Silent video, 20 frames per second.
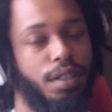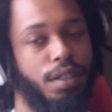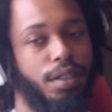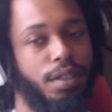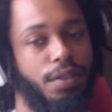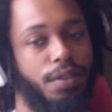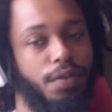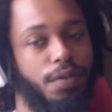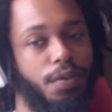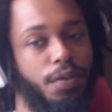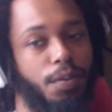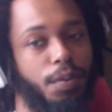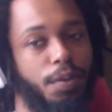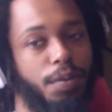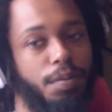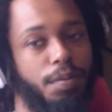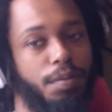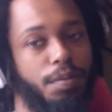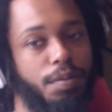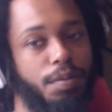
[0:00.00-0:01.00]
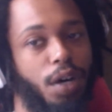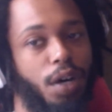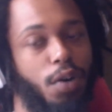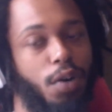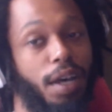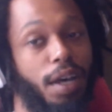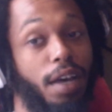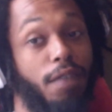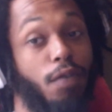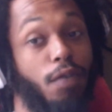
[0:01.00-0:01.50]
even
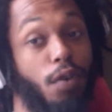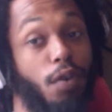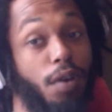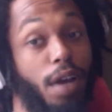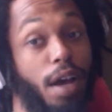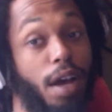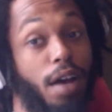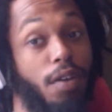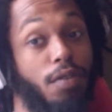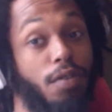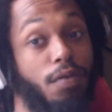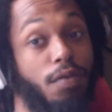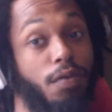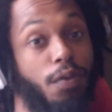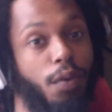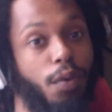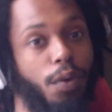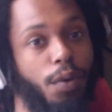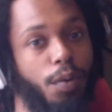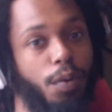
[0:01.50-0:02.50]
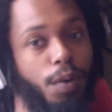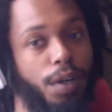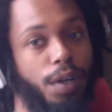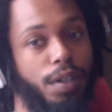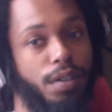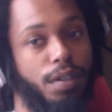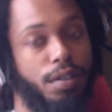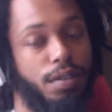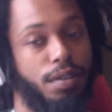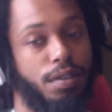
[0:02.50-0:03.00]
okay for now for what
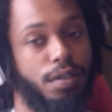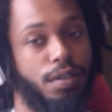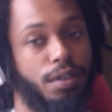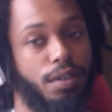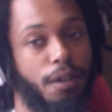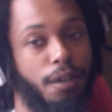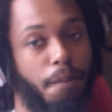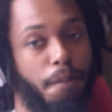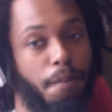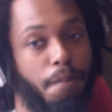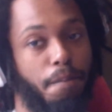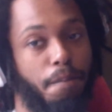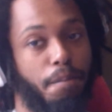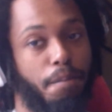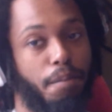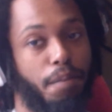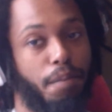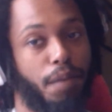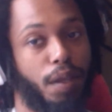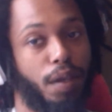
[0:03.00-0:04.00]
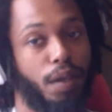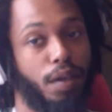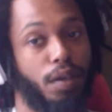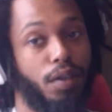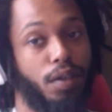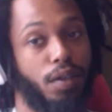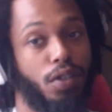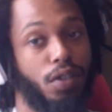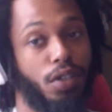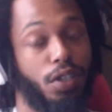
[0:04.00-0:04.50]
is
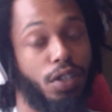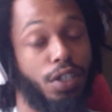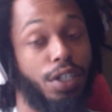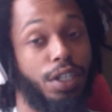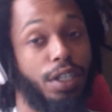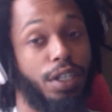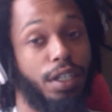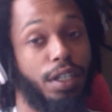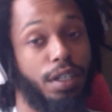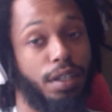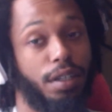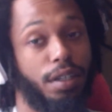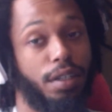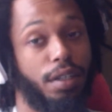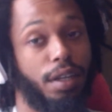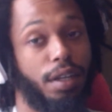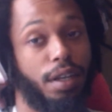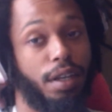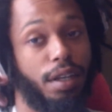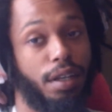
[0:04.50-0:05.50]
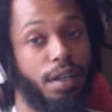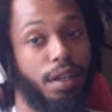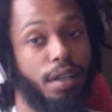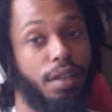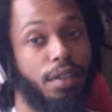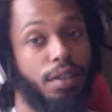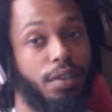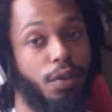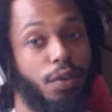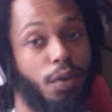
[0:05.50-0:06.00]
good and
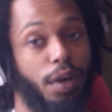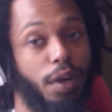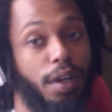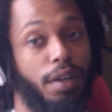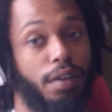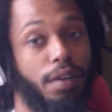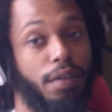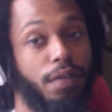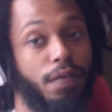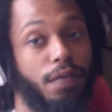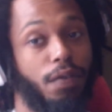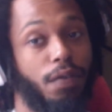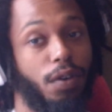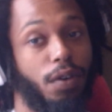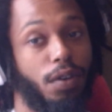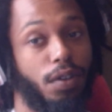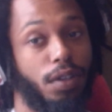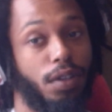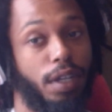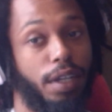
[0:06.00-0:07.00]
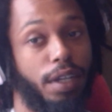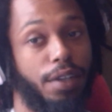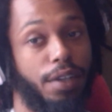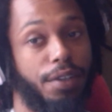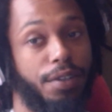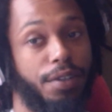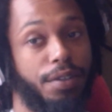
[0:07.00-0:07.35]
great for later.